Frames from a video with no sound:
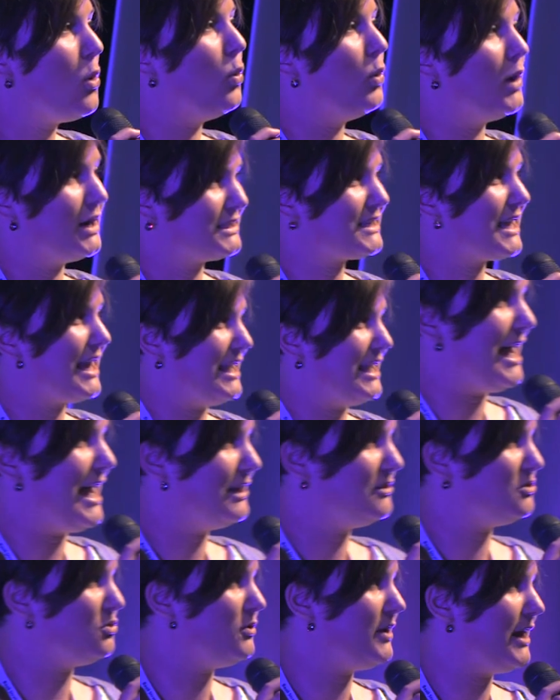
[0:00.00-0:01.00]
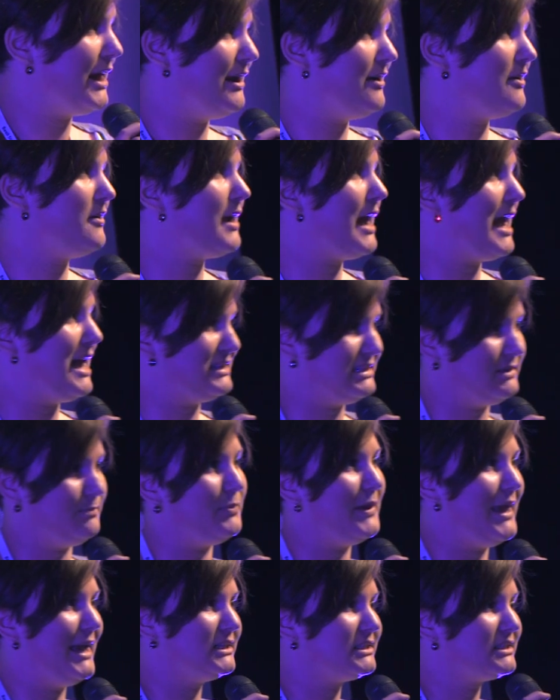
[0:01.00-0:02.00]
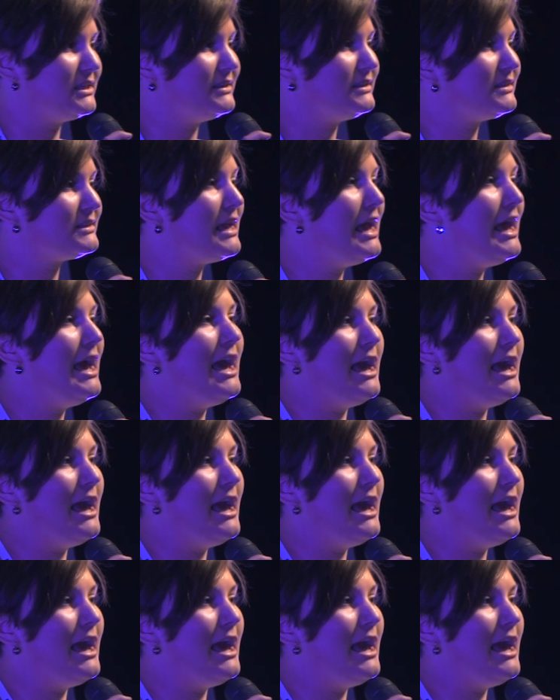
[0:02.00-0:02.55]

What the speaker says: what I do here as a patient